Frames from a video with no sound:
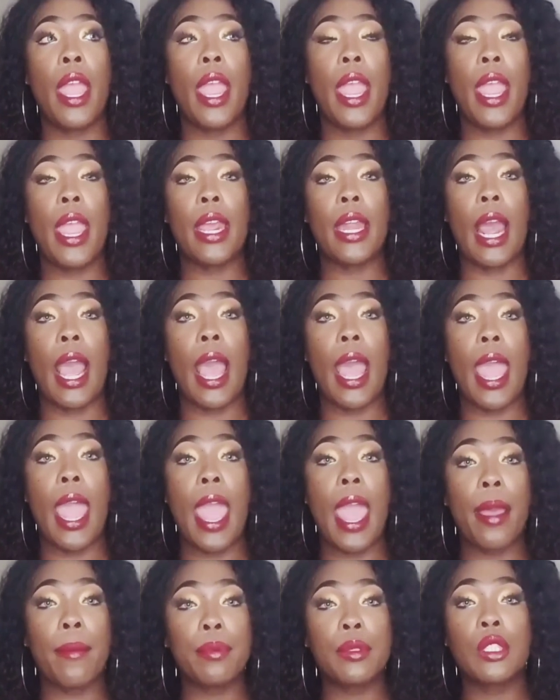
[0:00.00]
and I
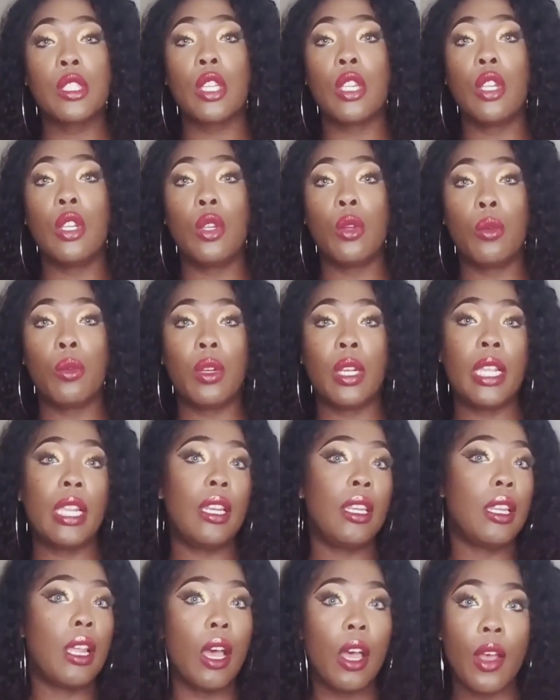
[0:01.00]
absolutely
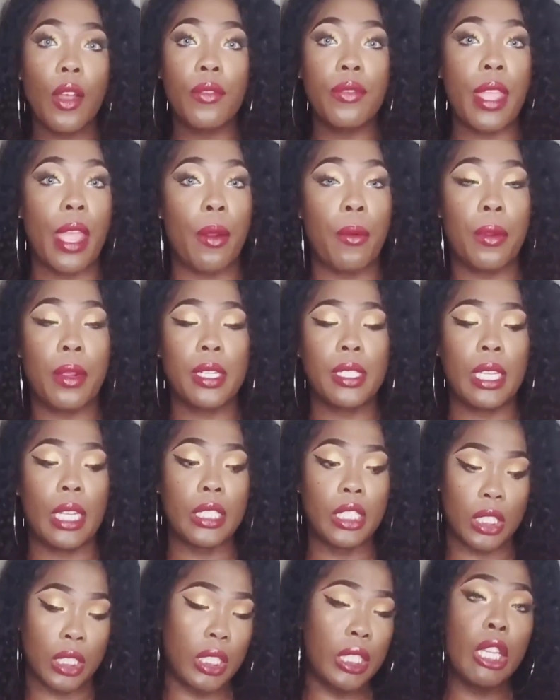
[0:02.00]
love that
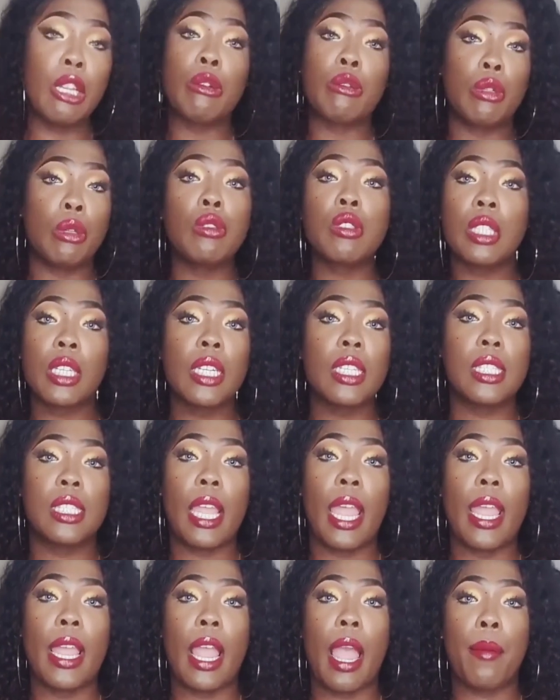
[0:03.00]
organization. Still do to this
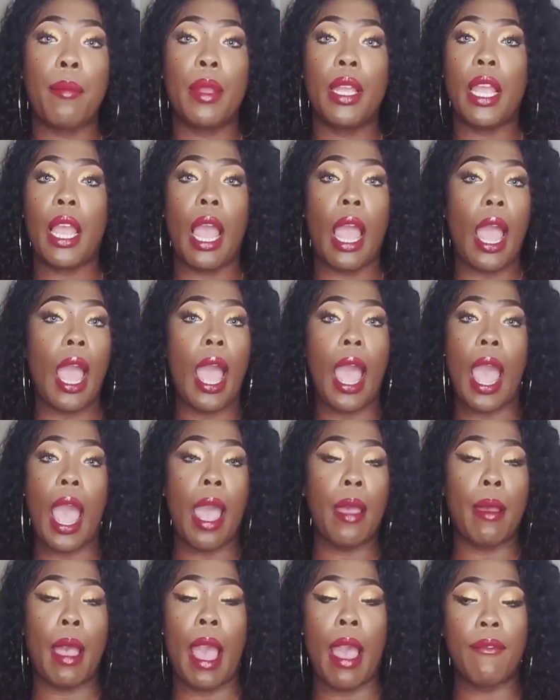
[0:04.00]
day. I mean,
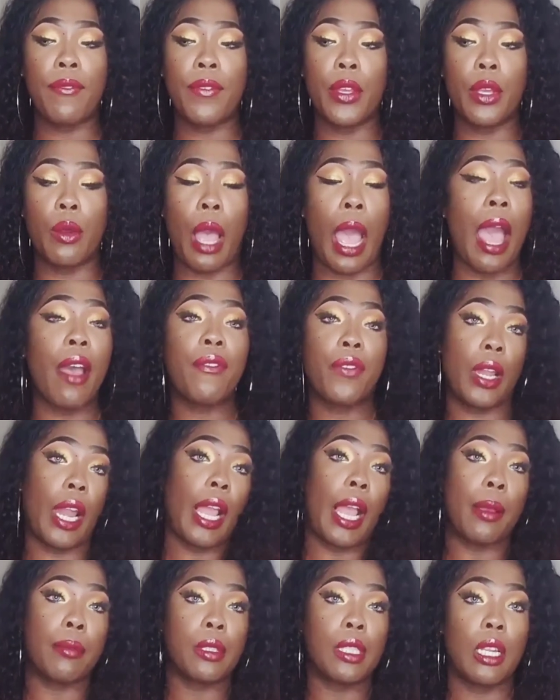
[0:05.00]
I feel
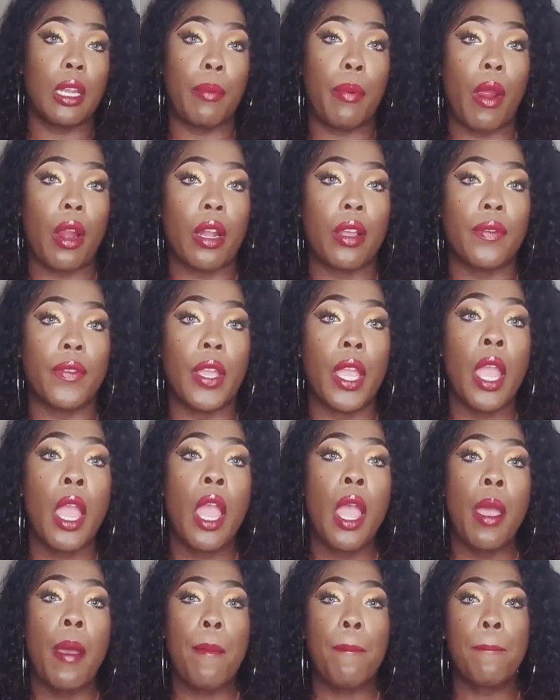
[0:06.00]
like I'm still a part of it.
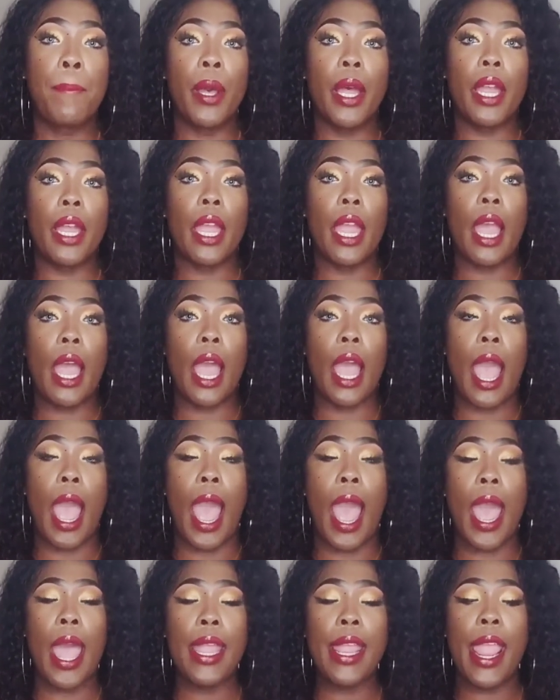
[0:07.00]
But
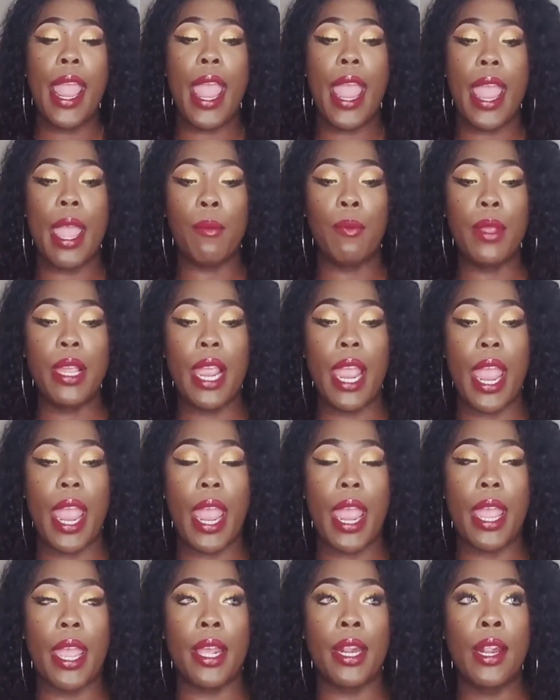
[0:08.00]
we
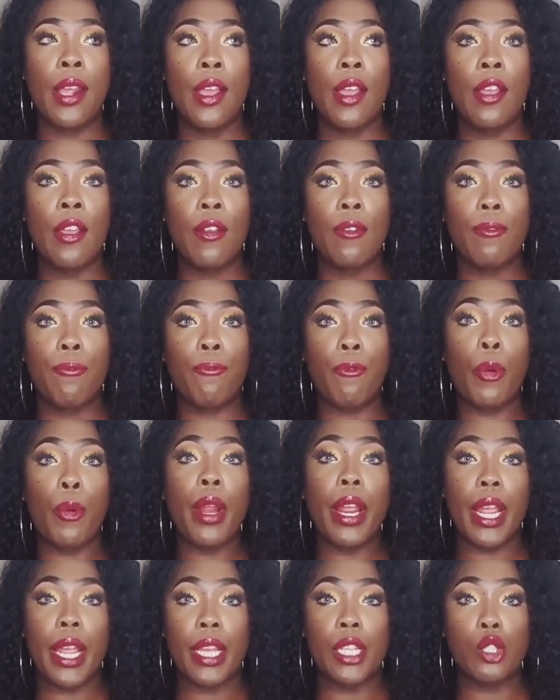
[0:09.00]
had
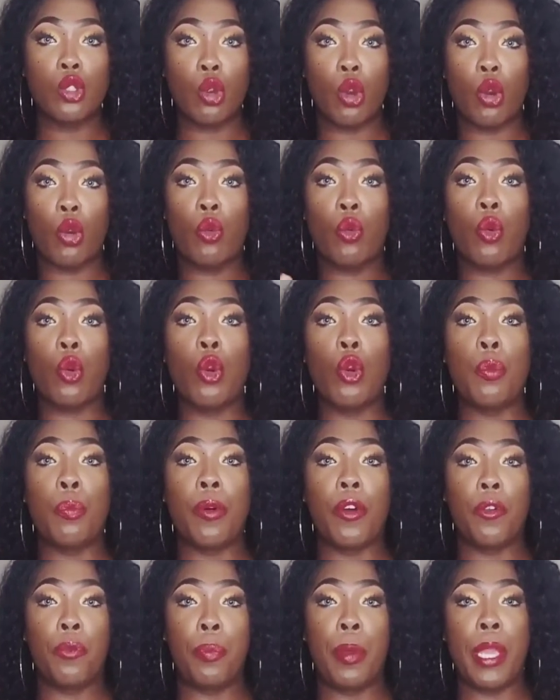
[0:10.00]
friends or a group
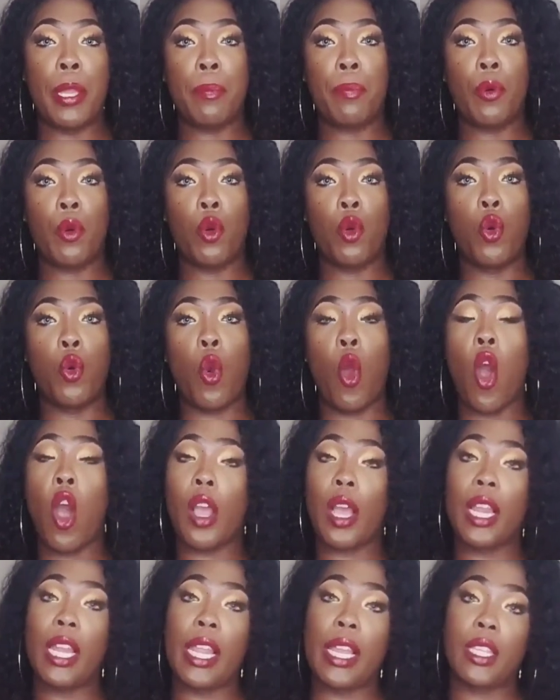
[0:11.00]
of people who
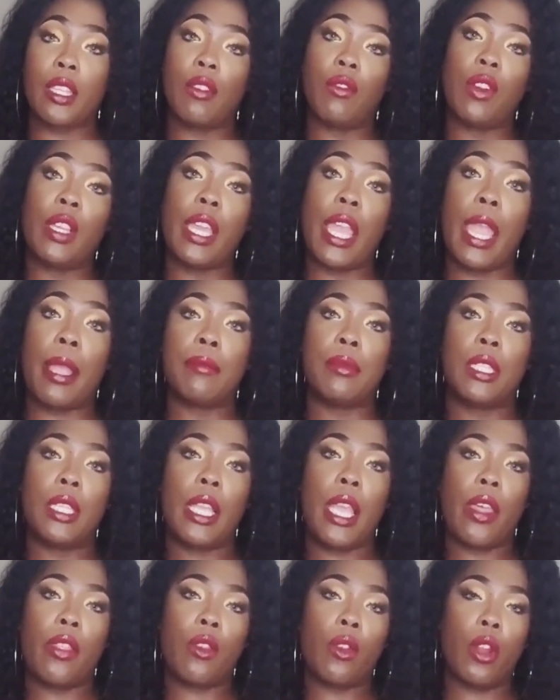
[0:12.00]
all collectively came
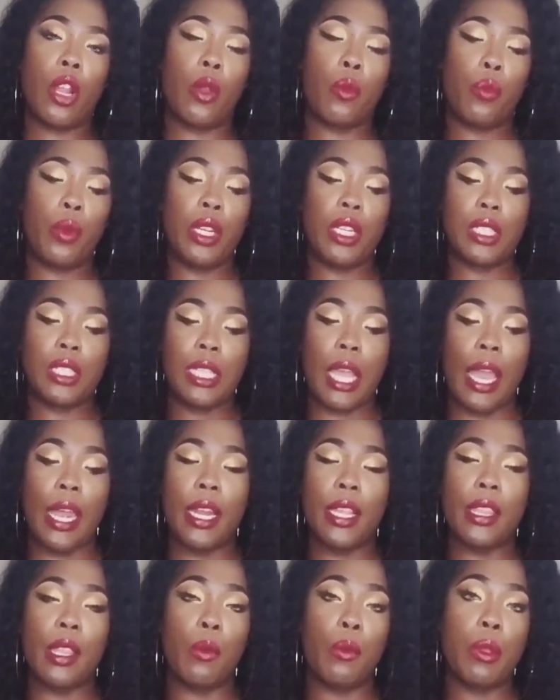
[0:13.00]
together, and we
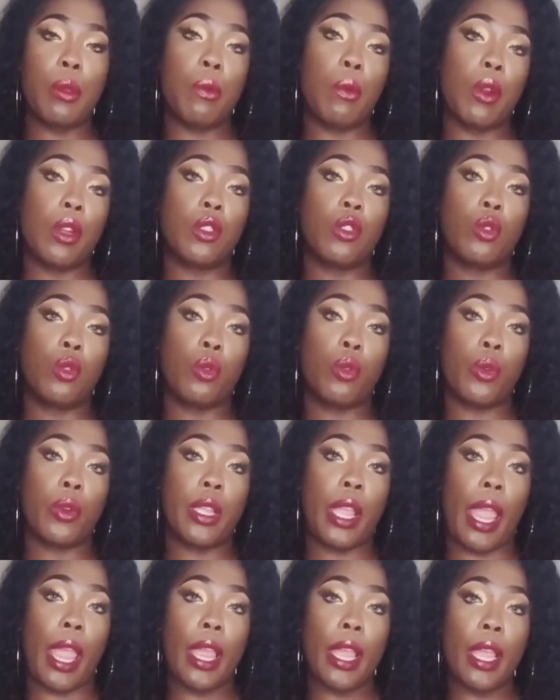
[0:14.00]
decided that we wanted to
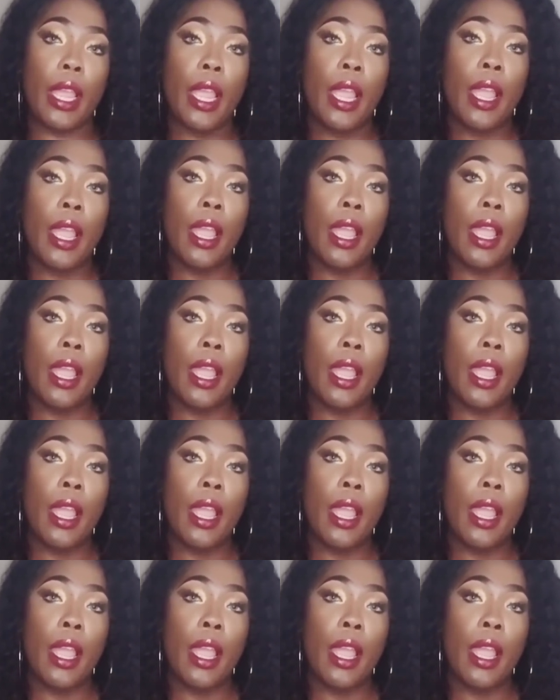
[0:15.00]
create,